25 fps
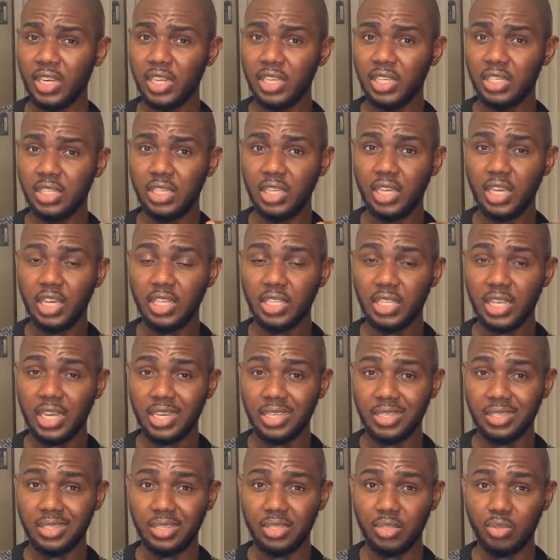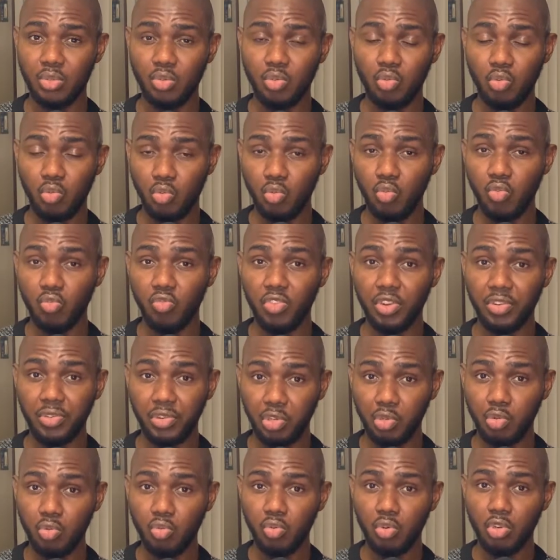that she has access to very
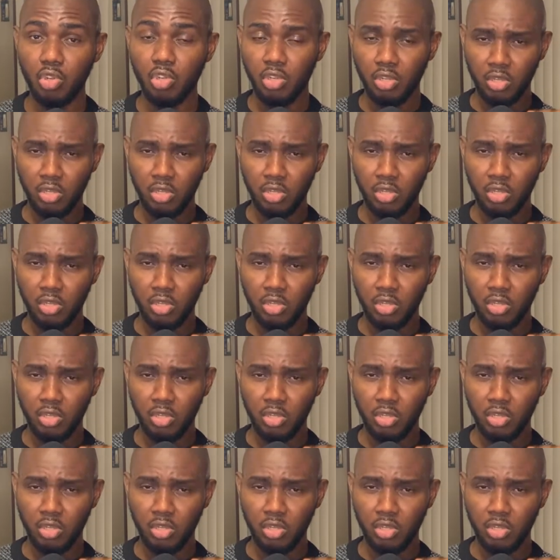good